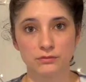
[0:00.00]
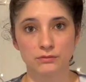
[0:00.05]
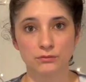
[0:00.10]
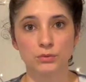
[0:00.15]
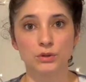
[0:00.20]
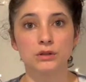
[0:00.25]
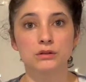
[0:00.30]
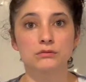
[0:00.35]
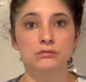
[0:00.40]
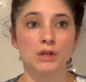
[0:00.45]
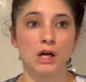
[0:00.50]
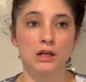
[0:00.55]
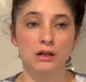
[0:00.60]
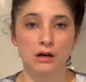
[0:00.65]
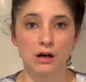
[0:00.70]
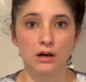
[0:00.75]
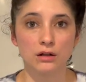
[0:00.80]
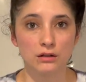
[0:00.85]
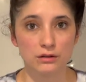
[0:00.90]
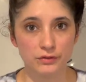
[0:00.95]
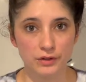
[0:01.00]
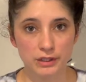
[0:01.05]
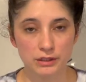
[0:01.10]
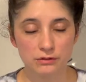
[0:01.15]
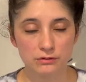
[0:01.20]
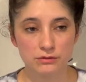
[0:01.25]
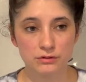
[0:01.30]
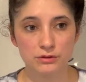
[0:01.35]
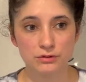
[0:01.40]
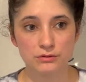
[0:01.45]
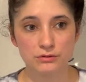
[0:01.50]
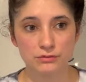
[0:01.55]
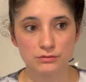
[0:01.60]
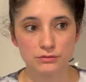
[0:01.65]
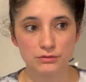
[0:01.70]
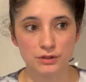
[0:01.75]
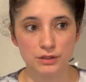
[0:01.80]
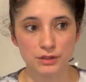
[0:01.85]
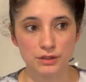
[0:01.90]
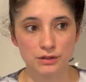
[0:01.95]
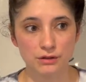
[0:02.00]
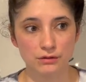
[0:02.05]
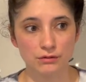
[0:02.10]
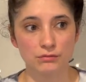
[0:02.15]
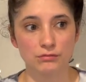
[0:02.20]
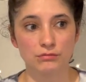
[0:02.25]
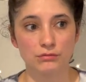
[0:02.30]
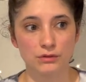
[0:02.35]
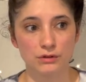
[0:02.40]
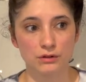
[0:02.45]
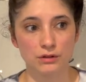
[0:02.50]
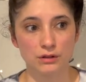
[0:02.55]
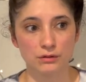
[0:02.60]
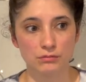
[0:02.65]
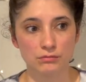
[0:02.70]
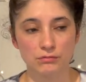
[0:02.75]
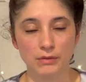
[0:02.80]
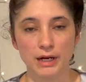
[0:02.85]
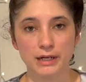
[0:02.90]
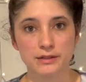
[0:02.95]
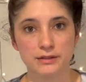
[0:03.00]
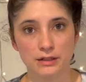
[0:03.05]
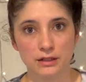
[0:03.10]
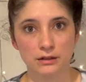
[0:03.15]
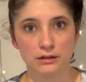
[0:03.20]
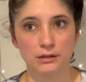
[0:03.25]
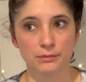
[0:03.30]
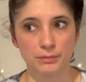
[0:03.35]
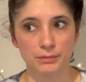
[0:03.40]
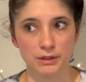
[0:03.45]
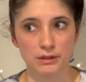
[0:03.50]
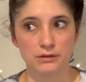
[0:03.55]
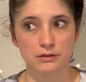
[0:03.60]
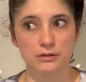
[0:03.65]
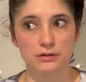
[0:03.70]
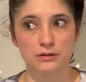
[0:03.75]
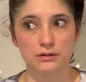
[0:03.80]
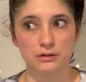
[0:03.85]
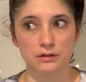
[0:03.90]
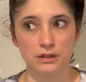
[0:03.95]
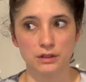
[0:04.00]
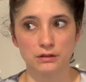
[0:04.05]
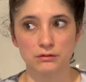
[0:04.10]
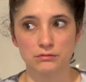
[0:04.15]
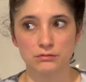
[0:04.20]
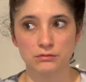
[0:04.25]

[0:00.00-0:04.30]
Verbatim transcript: Well, not all of it. Just the magazine clippings, the